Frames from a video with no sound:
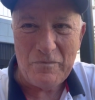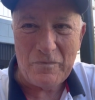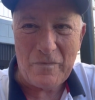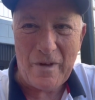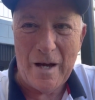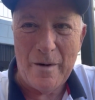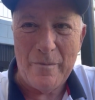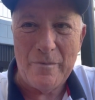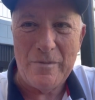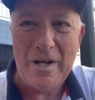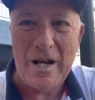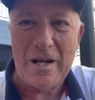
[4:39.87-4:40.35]

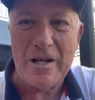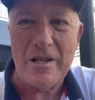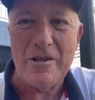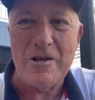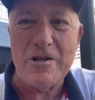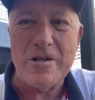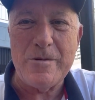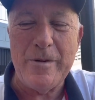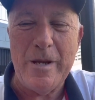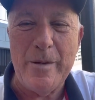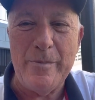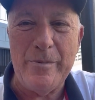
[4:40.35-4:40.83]
None of
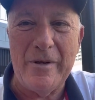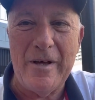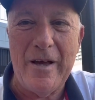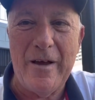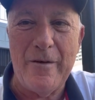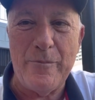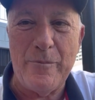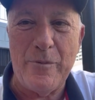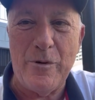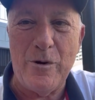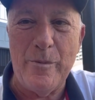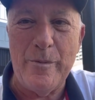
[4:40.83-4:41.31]
those people
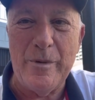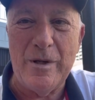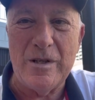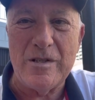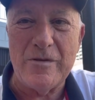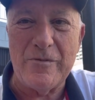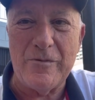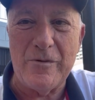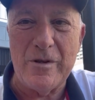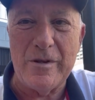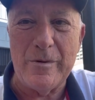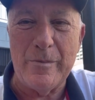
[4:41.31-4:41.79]
have permits
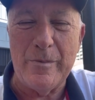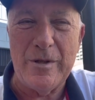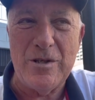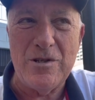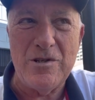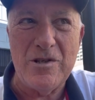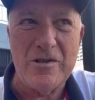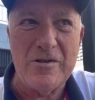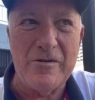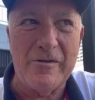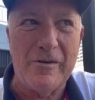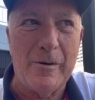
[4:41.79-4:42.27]
for the
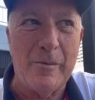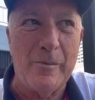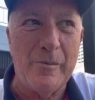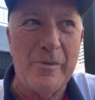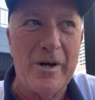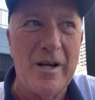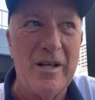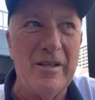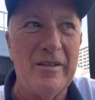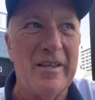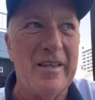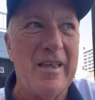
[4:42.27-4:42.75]
beaches or
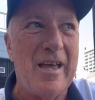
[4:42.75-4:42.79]
umbrella.